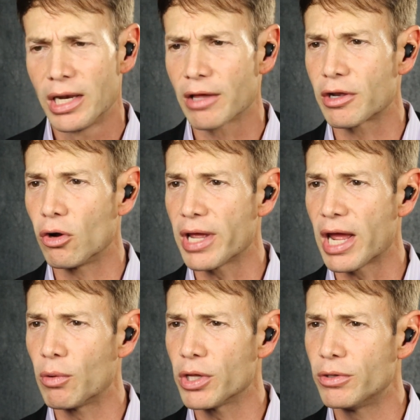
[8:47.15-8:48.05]
I said, oh
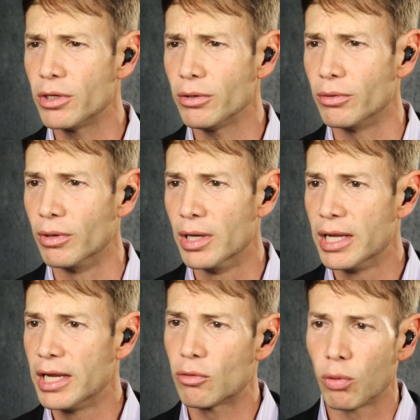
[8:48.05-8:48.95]
yeah, what do you do?
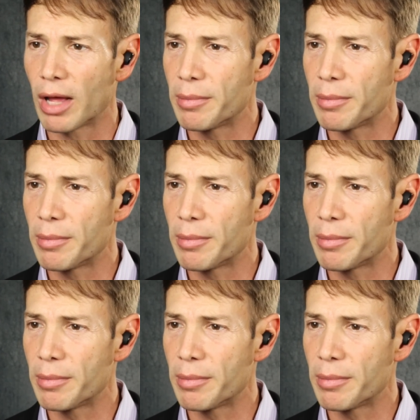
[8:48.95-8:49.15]
He's, well,